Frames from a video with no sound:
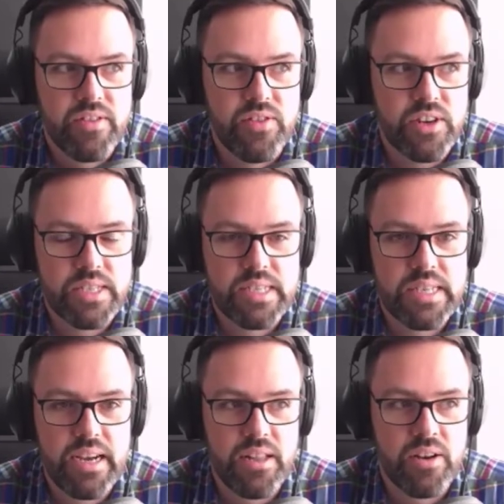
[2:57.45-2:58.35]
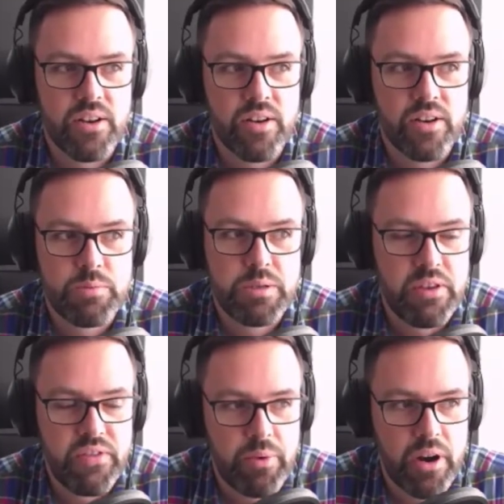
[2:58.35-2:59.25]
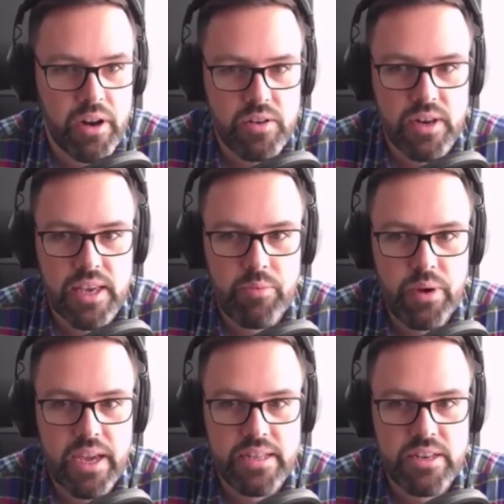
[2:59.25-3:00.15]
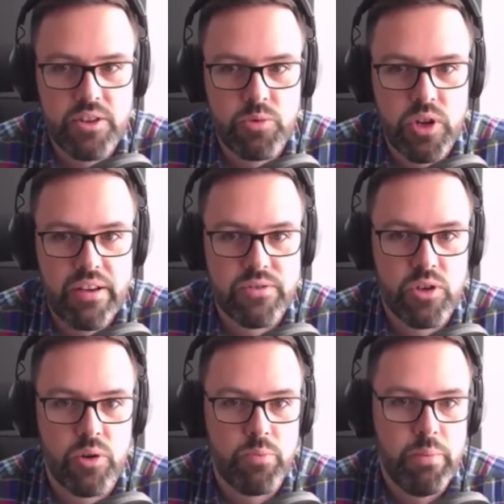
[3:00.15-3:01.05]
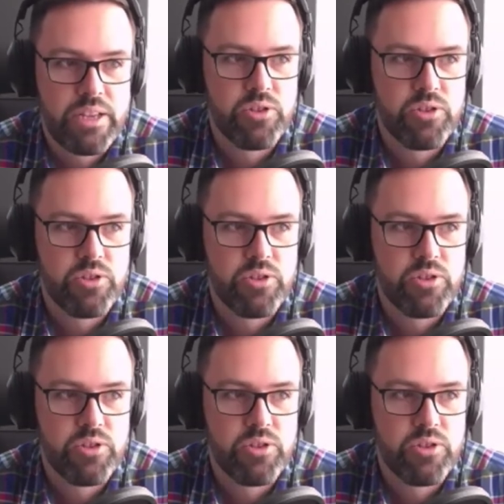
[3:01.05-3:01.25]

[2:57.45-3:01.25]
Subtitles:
there's a sale on a specific product on eBay, and then you would have to go back to